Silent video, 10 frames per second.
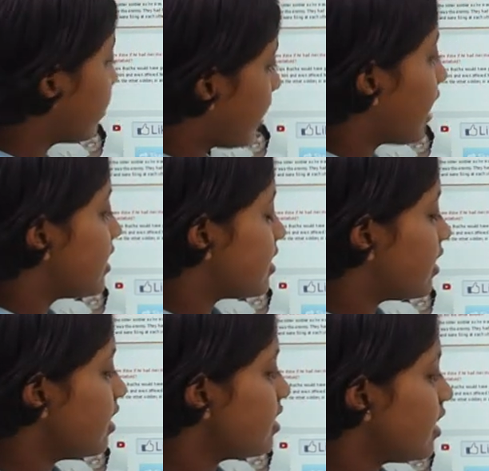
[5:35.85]
The
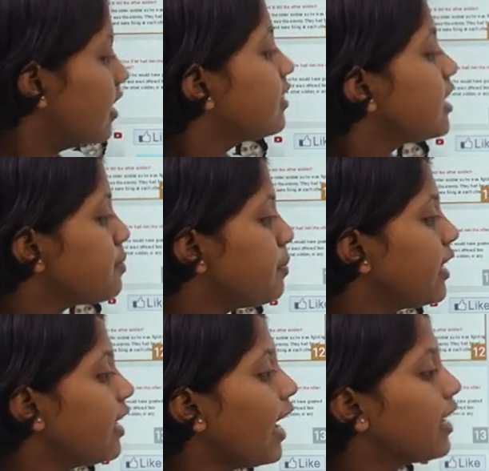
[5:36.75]
answer is the
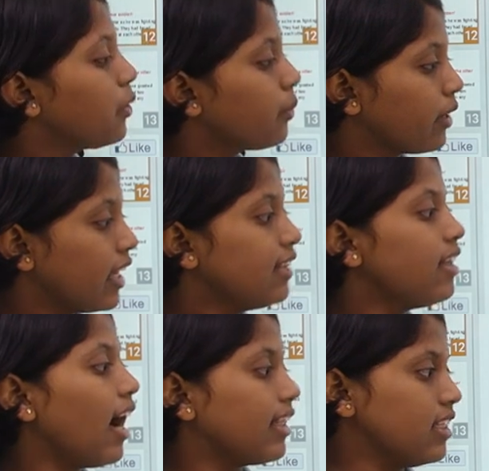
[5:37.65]
speaker had to kill
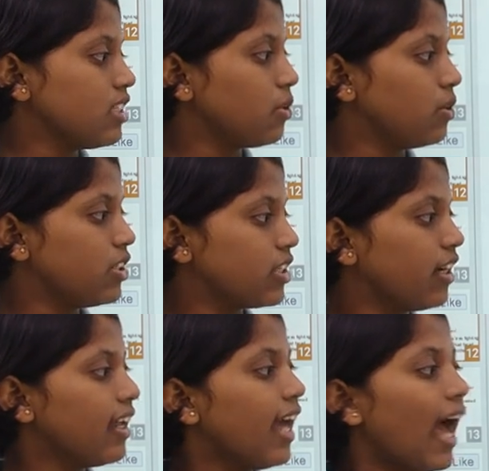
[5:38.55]
the other
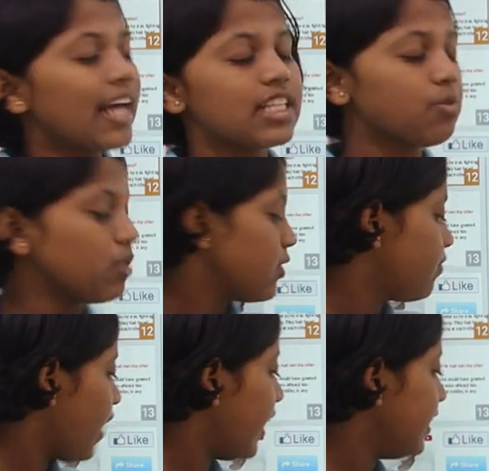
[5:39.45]
soldier as he was
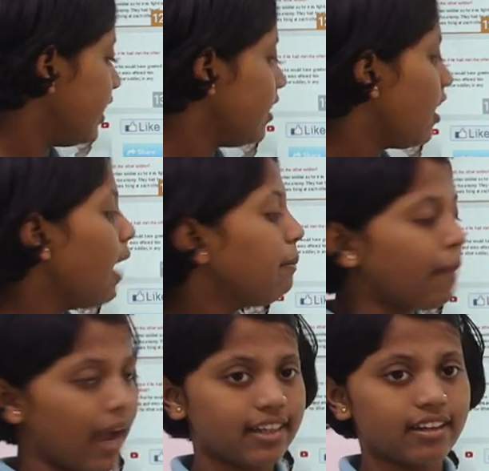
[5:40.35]
fighting a
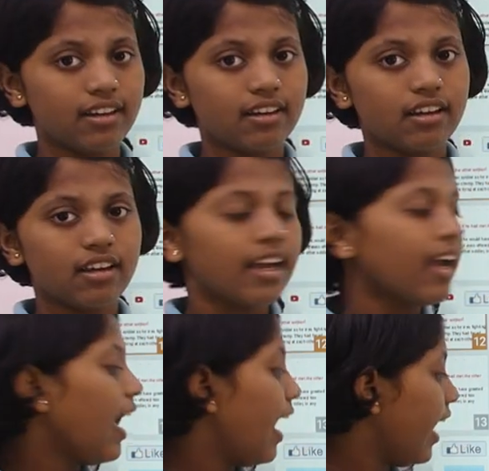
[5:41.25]
battle
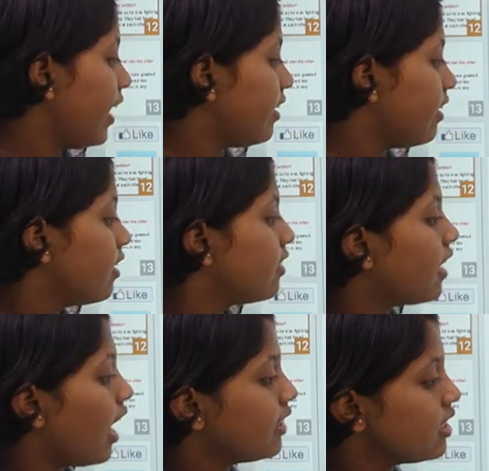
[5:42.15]
and
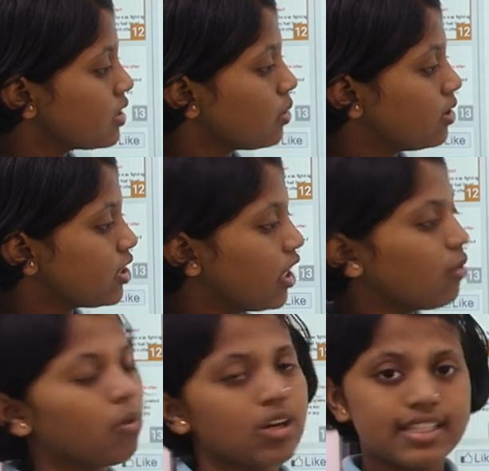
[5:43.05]
the other
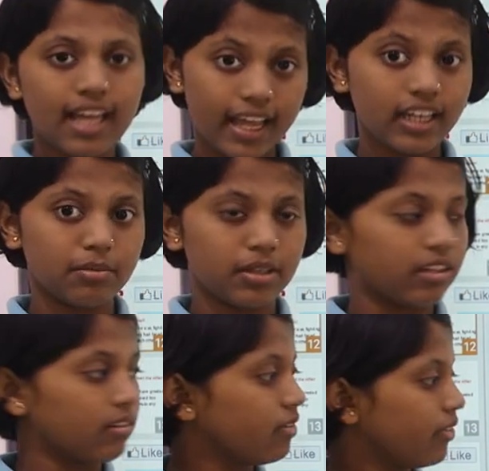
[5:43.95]
soldier was the enemy.